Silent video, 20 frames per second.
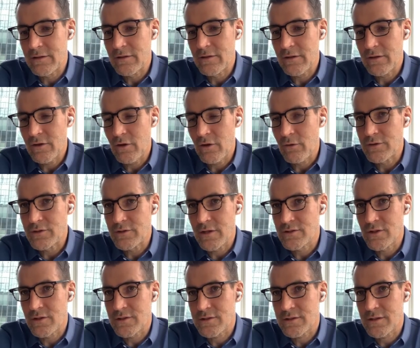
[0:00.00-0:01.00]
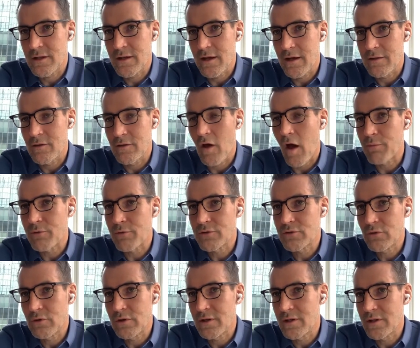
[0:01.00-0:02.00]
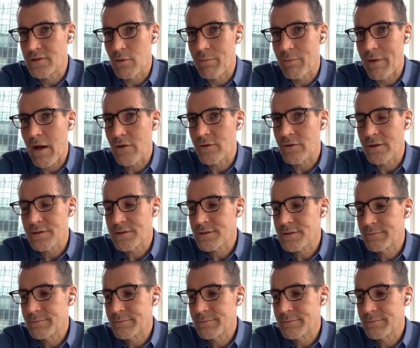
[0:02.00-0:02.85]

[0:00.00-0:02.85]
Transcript: you know, it's just the opportunities are boundless.